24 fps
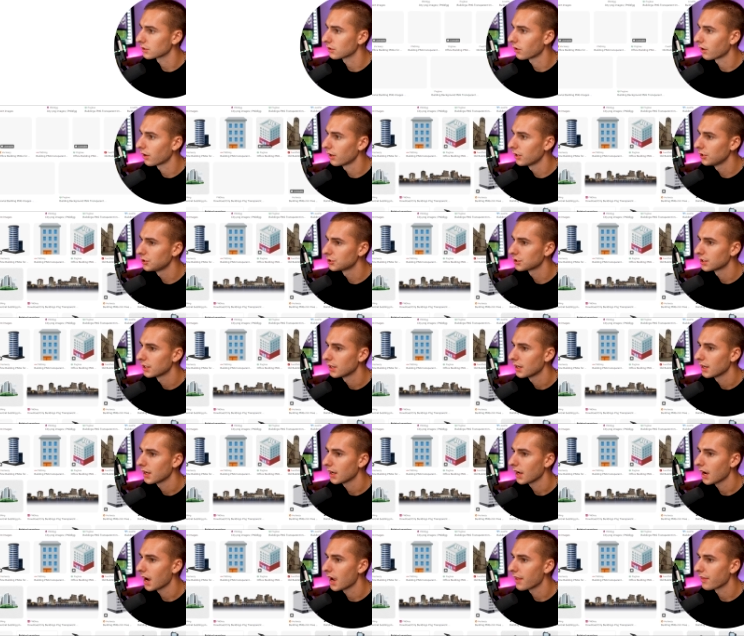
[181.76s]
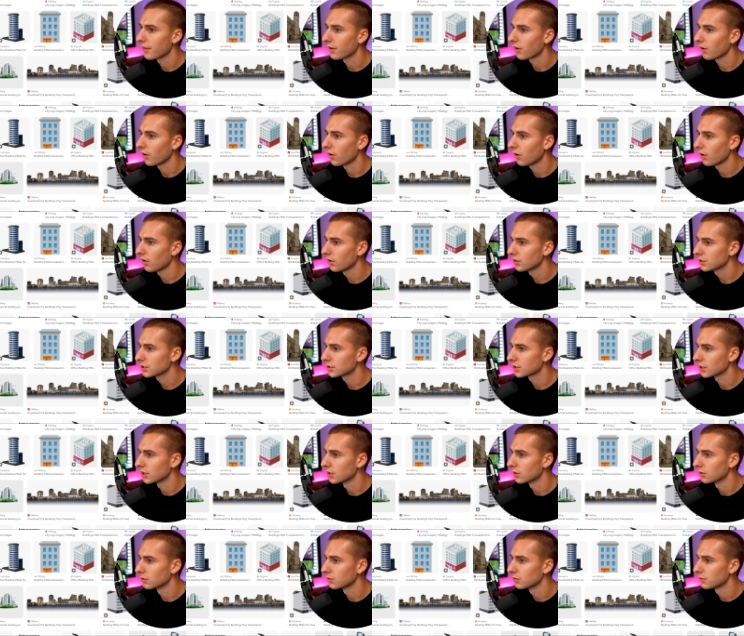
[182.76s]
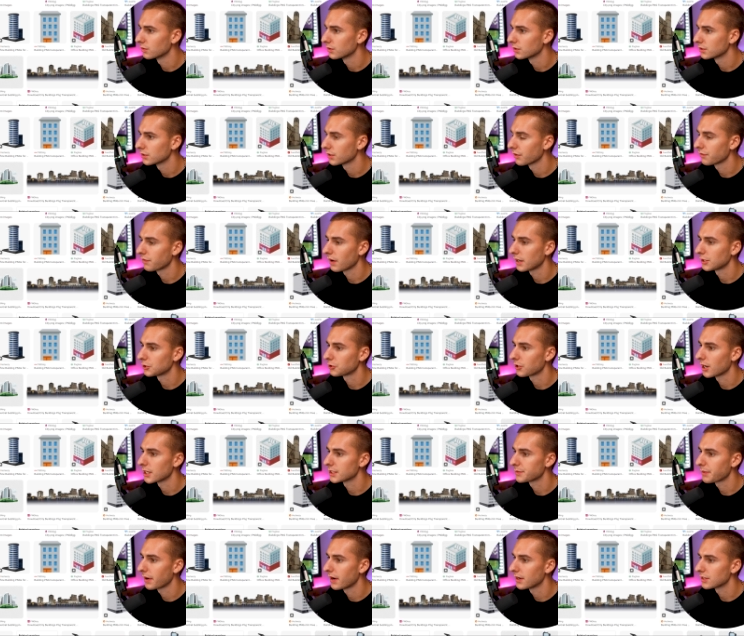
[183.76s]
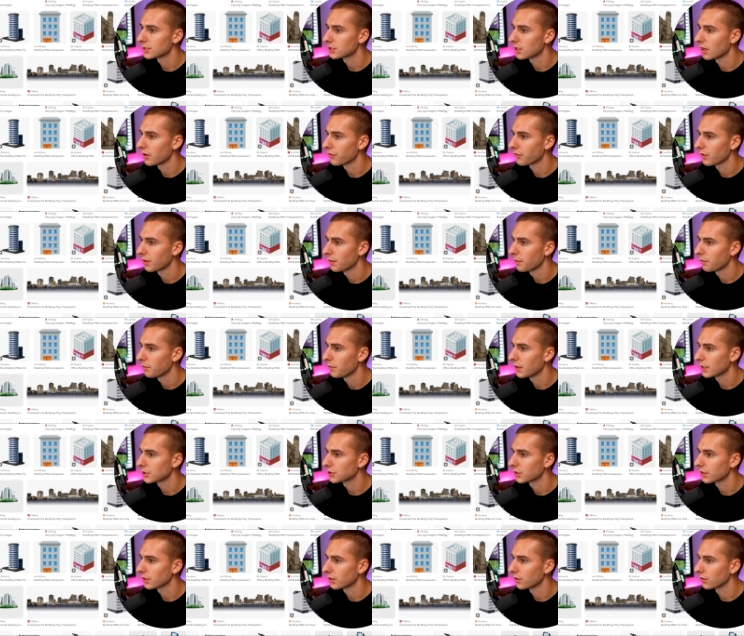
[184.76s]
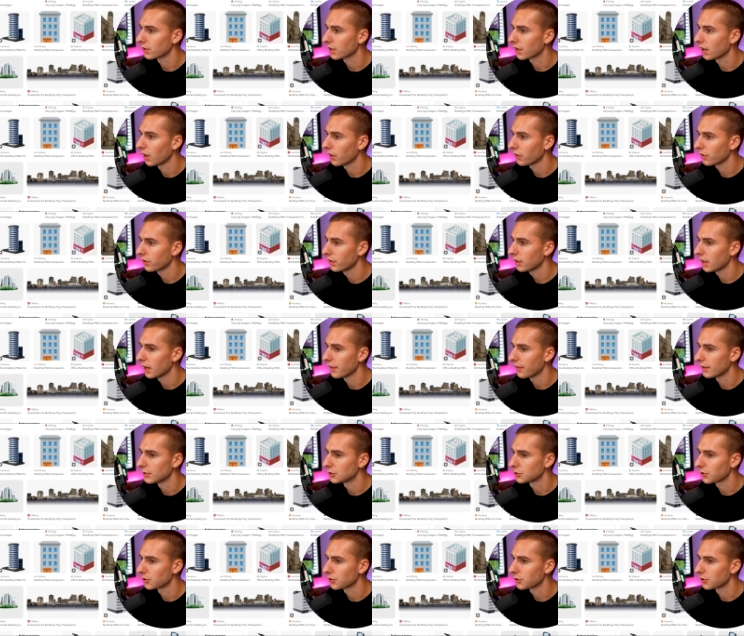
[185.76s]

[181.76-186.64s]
large and then also to find transparent stuff, make sure to go to color and then